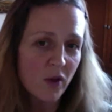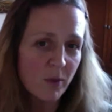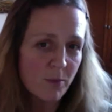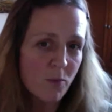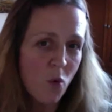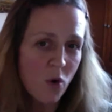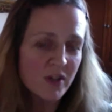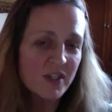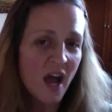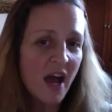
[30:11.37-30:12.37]
more
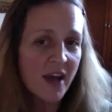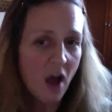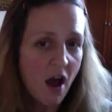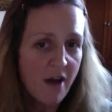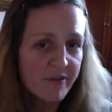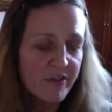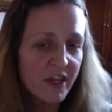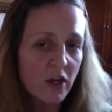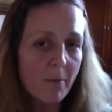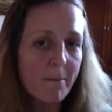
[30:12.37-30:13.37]
died off
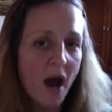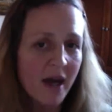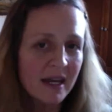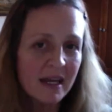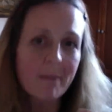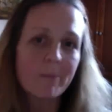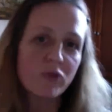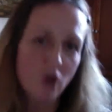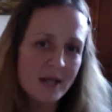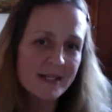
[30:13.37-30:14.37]
than your body can
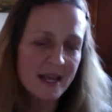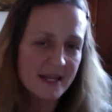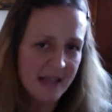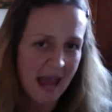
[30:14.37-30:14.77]
process